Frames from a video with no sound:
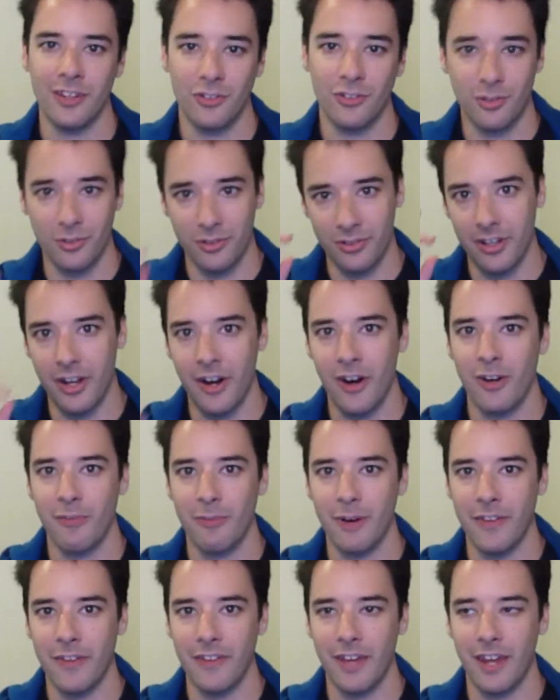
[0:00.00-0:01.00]
As soon as I heard
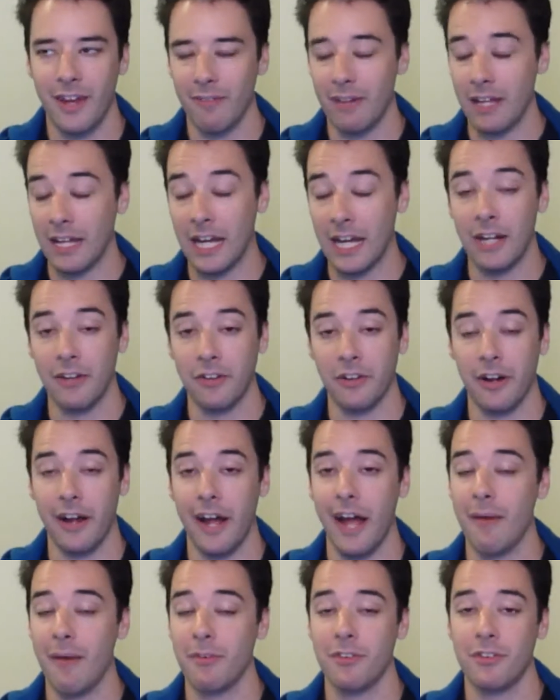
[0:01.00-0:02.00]
about that, I'm like, I don't care
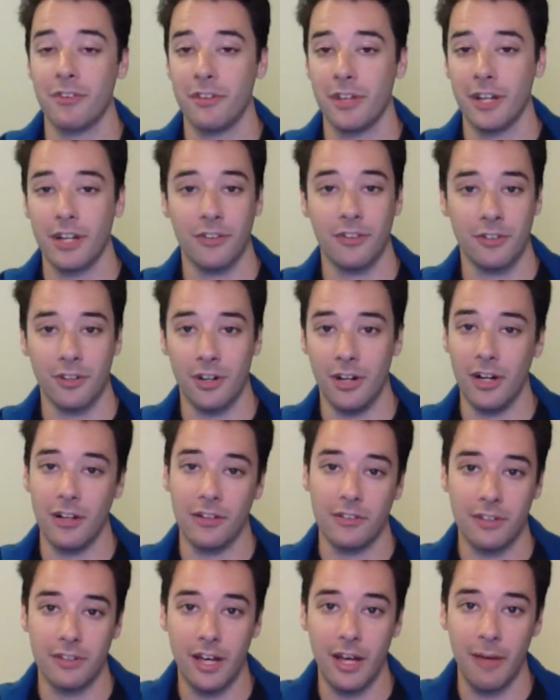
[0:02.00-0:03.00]
how much tickets
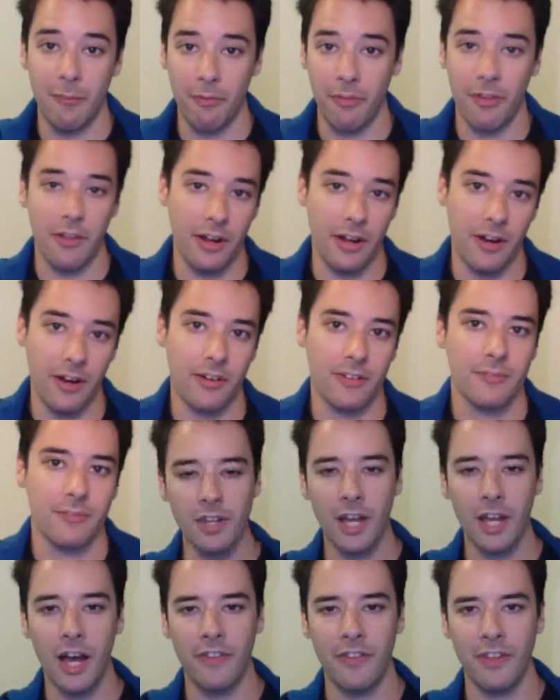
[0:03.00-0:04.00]
cost, I'm there.
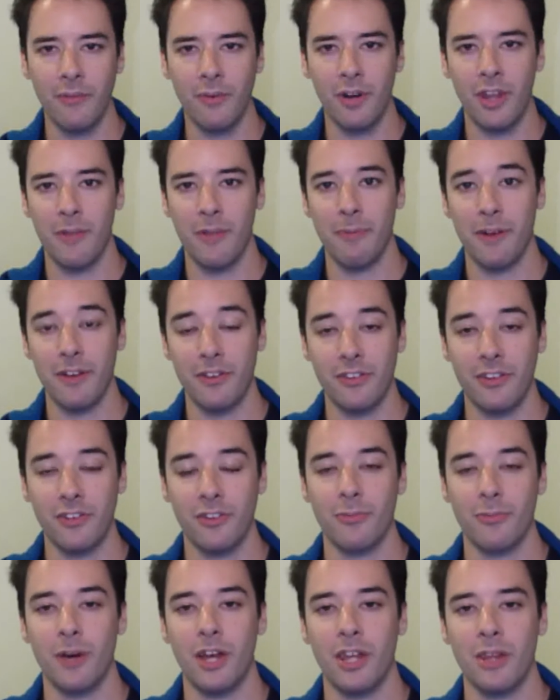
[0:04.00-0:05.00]
I think one of the best things
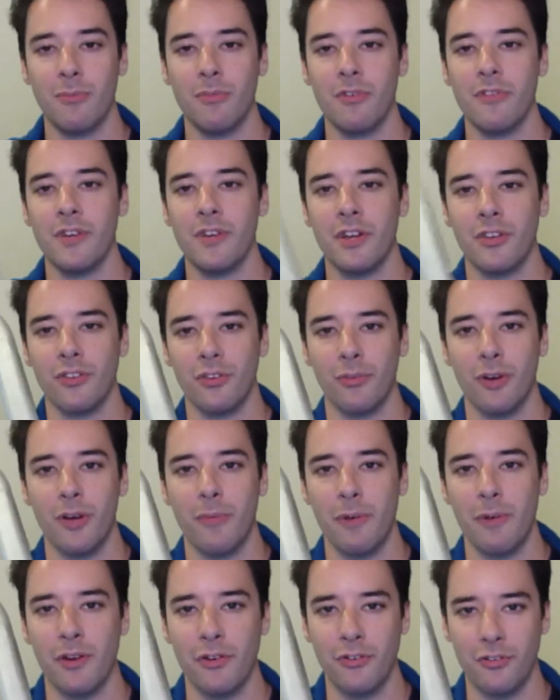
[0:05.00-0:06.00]
about the movie is the way
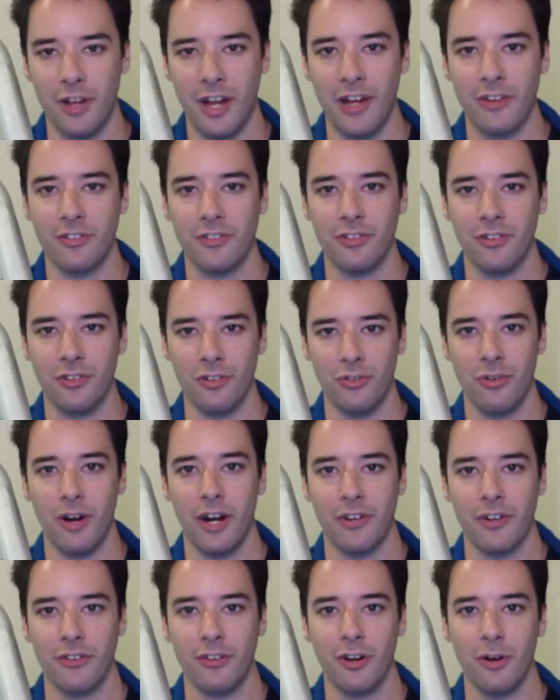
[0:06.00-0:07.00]
Peter Jackson, the
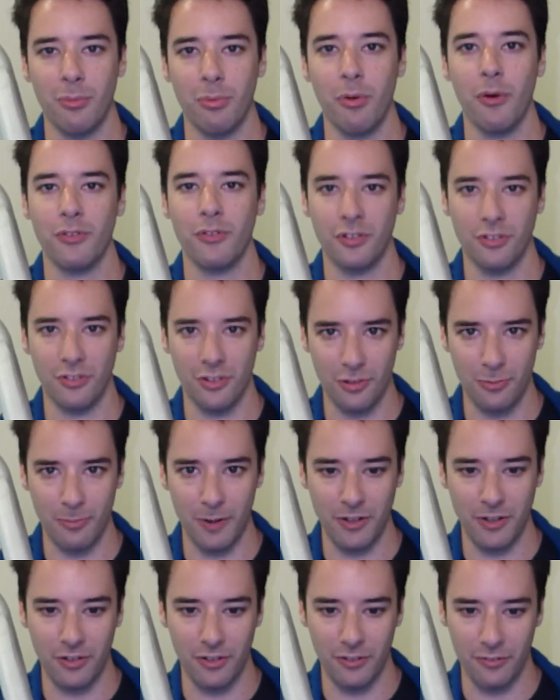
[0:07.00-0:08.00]
director, approaches the
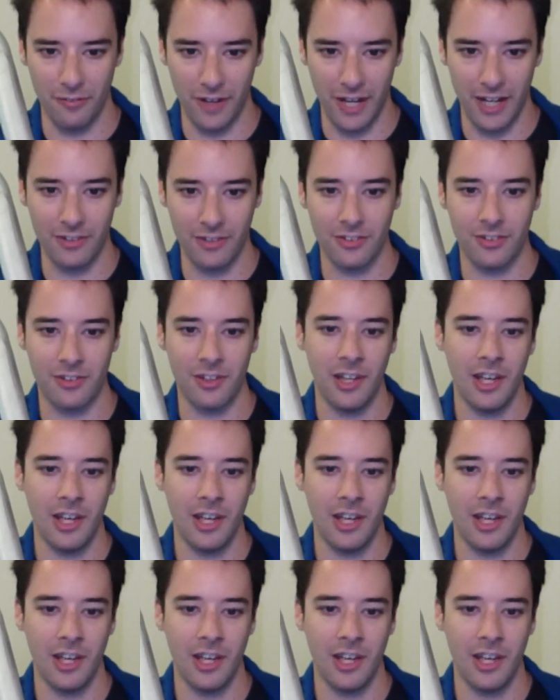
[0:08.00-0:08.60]
special effects.